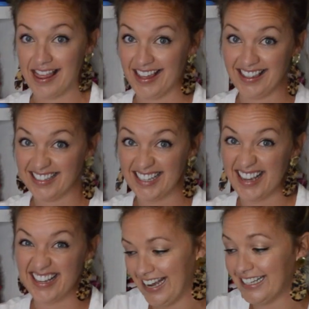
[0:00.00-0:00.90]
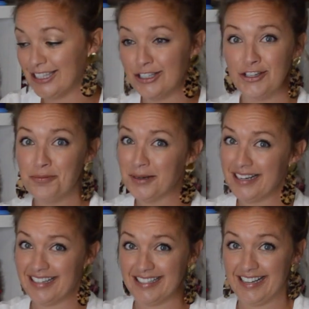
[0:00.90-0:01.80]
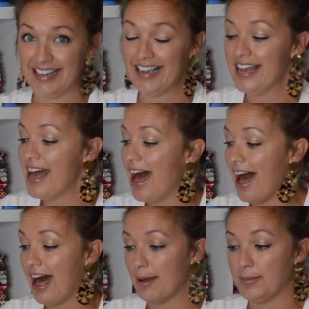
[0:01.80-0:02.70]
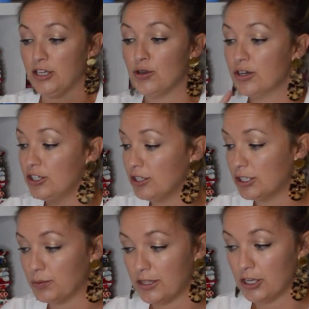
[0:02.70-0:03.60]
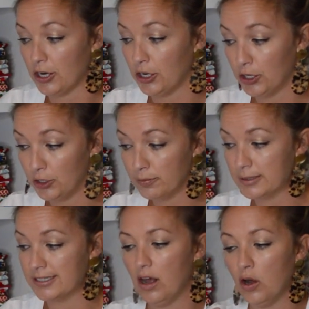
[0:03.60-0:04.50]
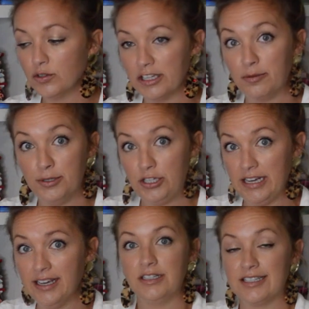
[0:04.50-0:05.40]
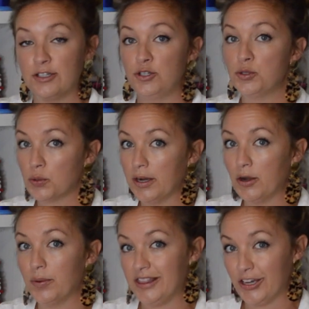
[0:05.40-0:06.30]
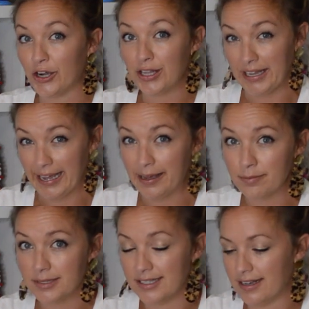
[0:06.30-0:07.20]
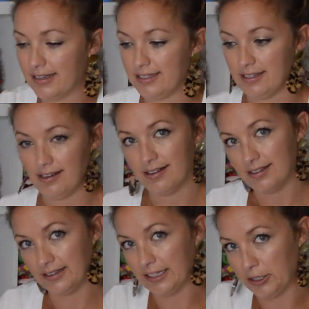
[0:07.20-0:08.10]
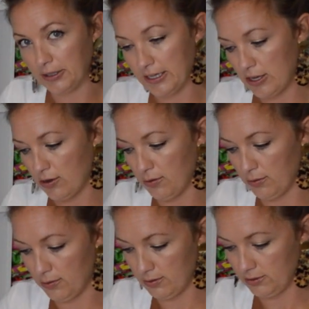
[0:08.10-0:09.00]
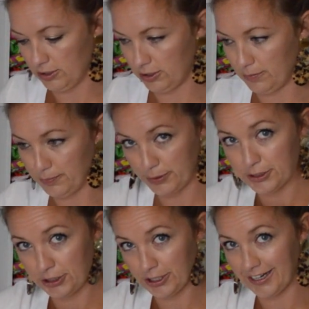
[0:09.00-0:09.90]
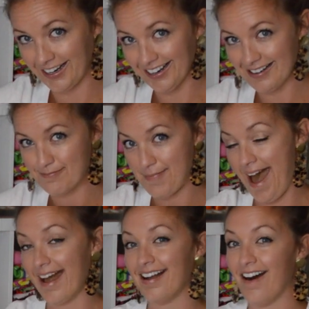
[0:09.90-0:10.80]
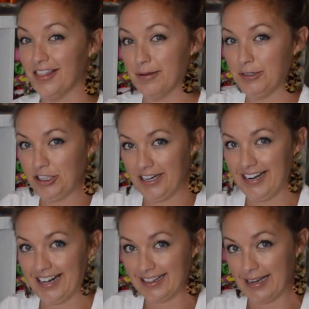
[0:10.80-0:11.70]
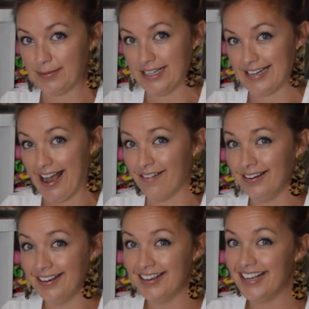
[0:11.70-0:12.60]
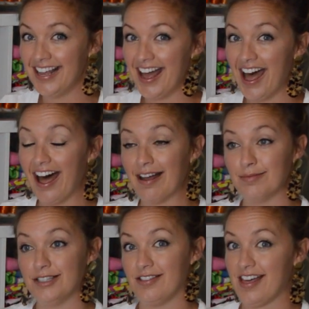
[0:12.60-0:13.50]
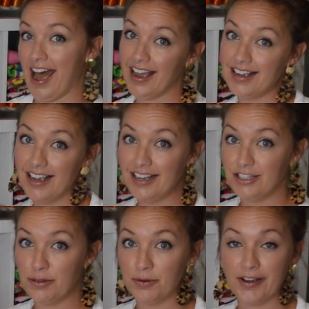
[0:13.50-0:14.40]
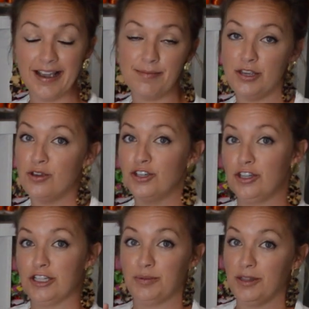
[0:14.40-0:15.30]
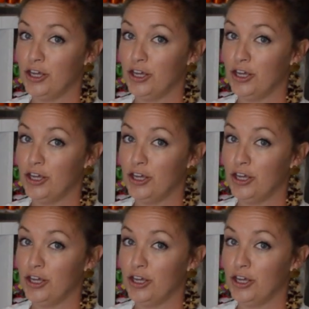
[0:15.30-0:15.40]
think that's it. It's super easy. You could do this with your hoops. Wholesale Boutique does a tutorial with their clamps. It's literally you just put your bag on the machine and it clamps it down. So that is super great, but you could do this with